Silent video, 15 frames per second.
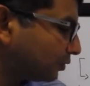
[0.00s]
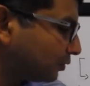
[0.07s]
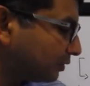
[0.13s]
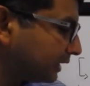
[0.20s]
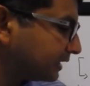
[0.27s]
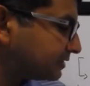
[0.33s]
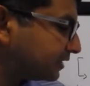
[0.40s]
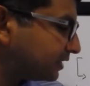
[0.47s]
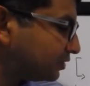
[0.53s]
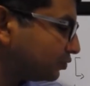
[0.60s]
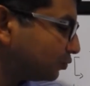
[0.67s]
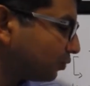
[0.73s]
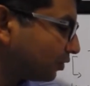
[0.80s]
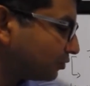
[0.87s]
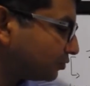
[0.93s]
let's say you
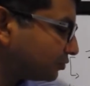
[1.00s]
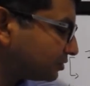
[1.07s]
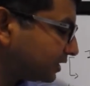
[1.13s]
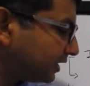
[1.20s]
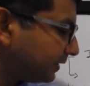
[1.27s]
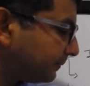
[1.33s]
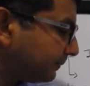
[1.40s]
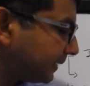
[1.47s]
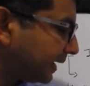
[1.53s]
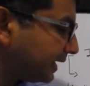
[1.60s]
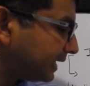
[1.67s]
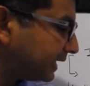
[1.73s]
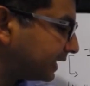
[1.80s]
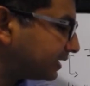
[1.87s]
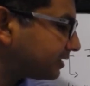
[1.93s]
want to say maine
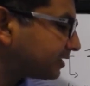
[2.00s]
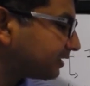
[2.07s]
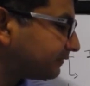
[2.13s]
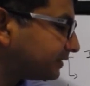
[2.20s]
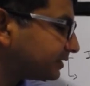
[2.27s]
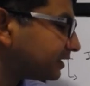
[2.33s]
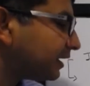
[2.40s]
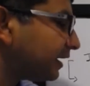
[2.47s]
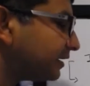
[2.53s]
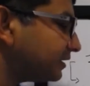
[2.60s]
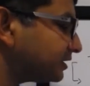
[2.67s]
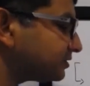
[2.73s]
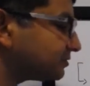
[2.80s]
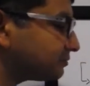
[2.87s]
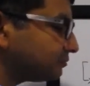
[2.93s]
ek kavita and
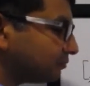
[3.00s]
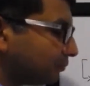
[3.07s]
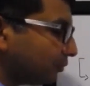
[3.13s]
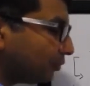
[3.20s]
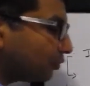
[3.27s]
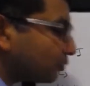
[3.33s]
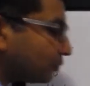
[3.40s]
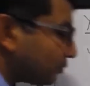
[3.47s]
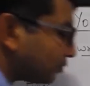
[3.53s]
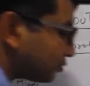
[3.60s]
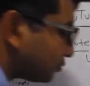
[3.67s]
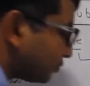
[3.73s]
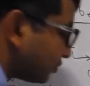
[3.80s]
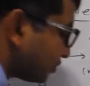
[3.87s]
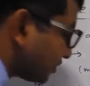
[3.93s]
there's more
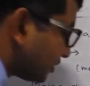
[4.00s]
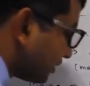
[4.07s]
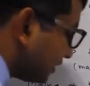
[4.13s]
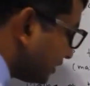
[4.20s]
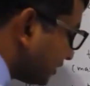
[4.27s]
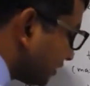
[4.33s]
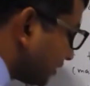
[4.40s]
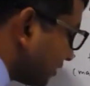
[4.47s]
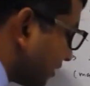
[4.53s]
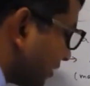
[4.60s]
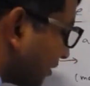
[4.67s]
postposition here.